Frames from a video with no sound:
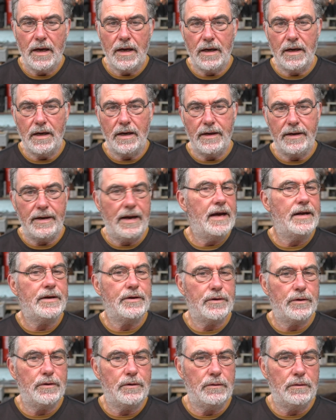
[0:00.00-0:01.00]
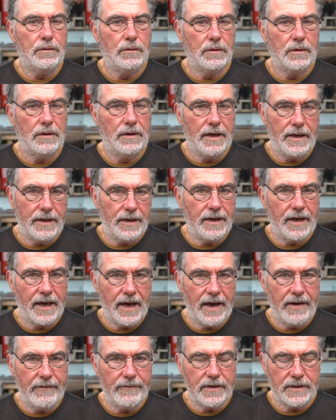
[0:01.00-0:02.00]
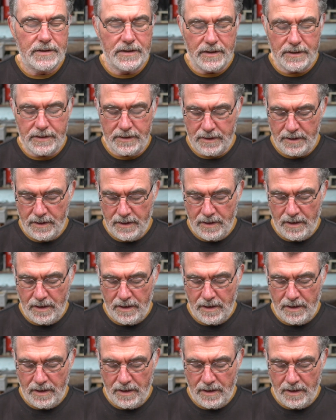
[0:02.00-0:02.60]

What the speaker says: natural linen canvases,